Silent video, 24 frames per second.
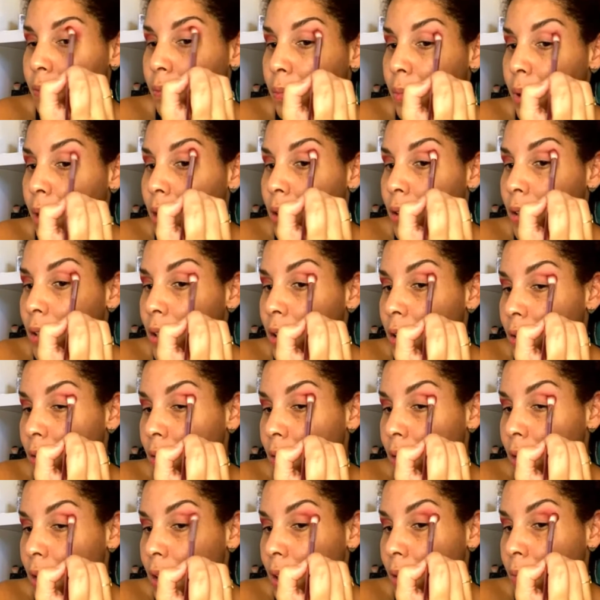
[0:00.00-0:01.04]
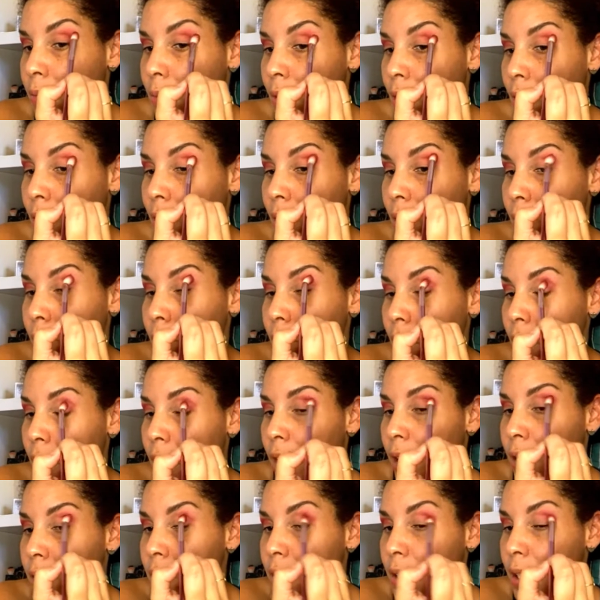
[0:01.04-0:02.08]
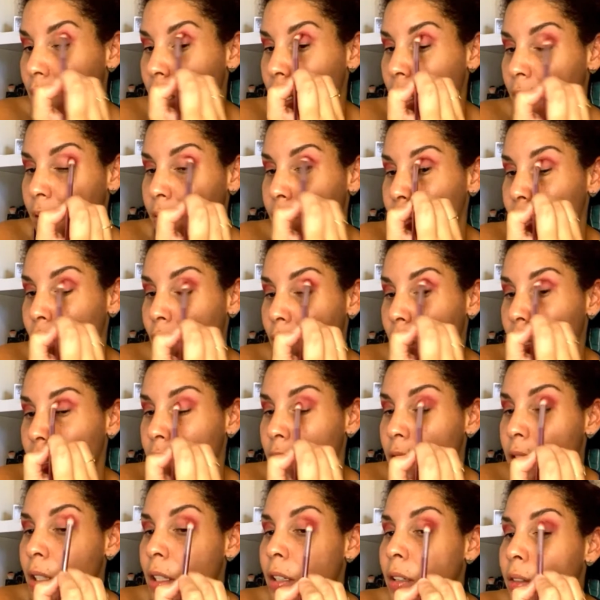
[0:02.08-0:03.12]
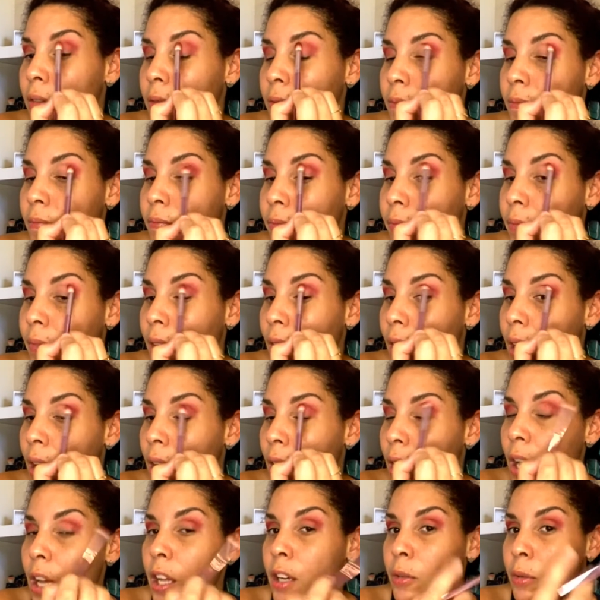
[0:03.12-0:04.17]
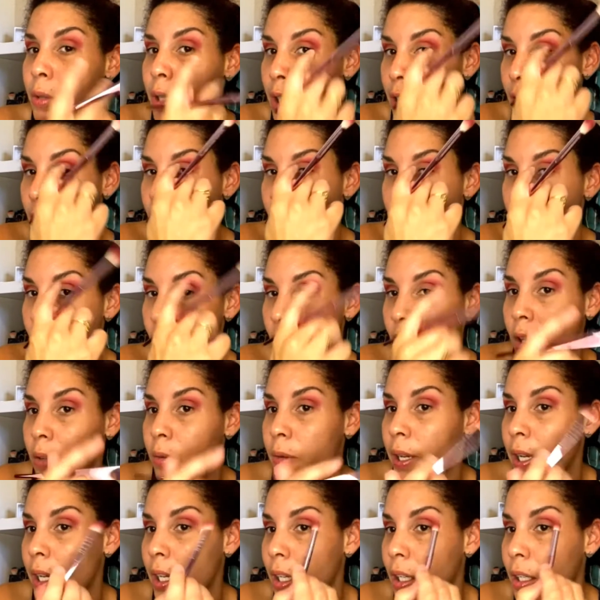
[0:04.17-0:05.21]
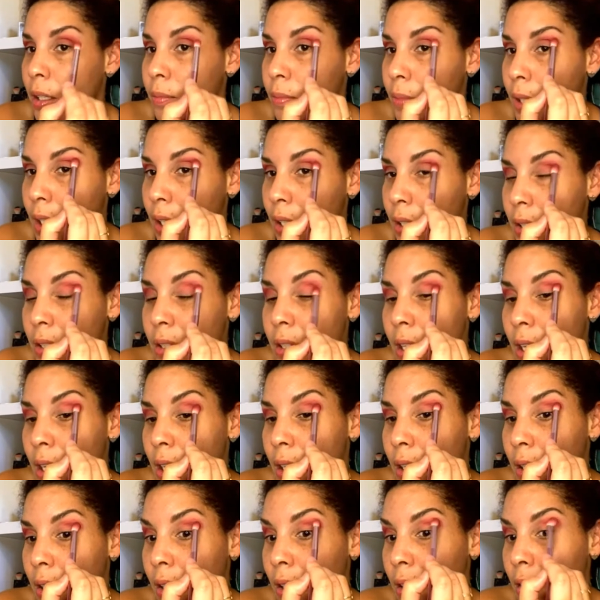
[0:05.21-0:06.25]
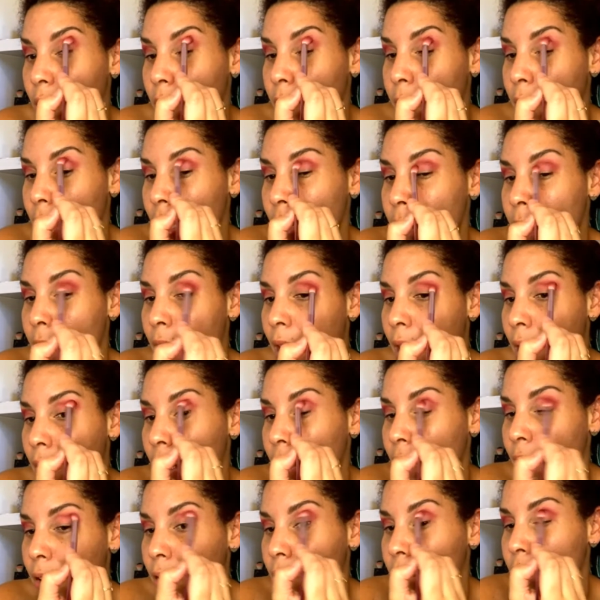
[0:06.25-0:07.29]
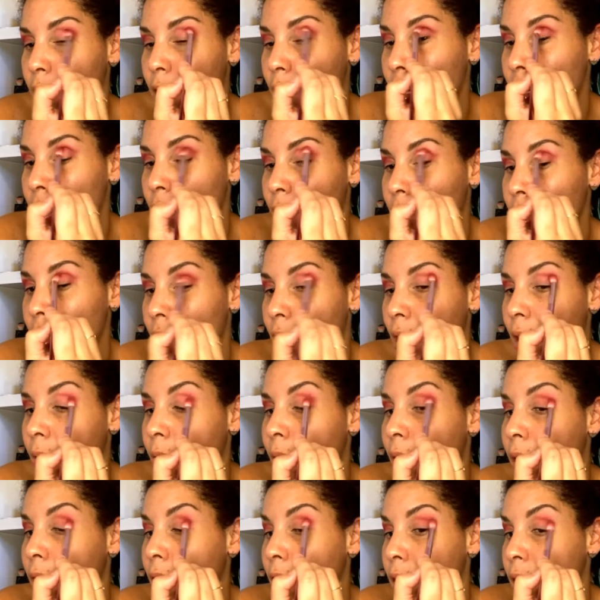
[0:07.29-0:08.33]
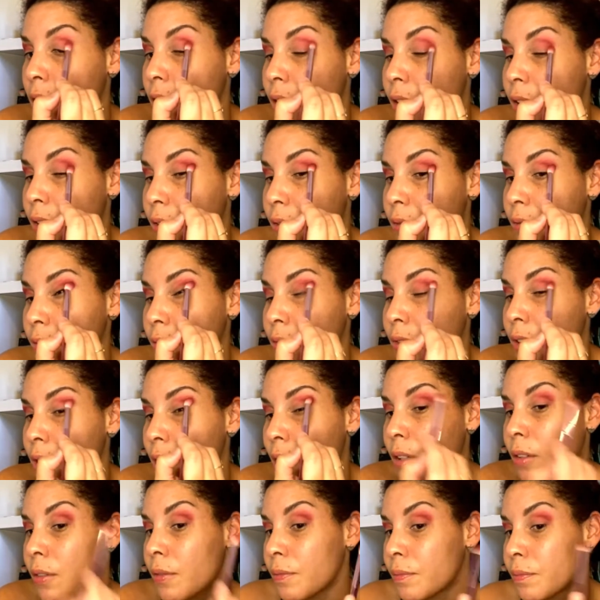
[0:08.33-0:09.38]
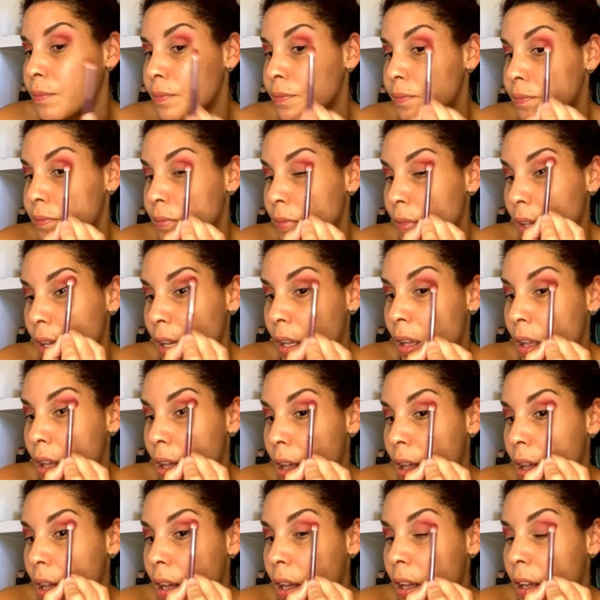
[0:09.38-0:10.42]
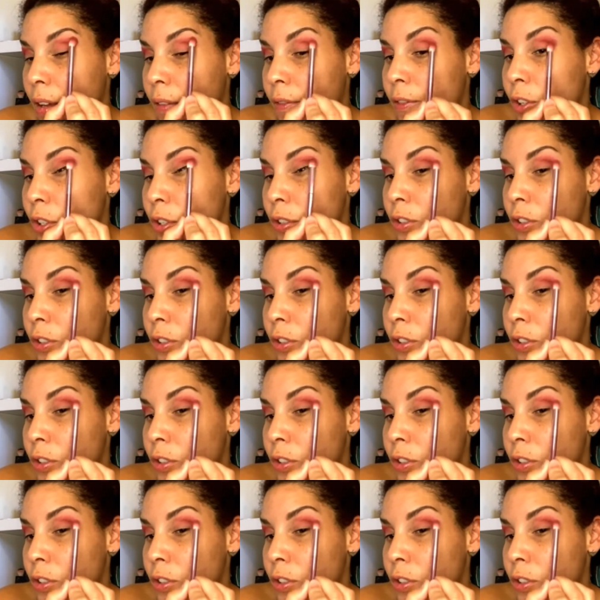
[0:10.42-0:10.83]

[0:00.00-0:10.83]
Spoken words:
Better than some other brands that I've tried. So I don't want to go all the way in because then it'll make my eye look darker than I want it to. So if you're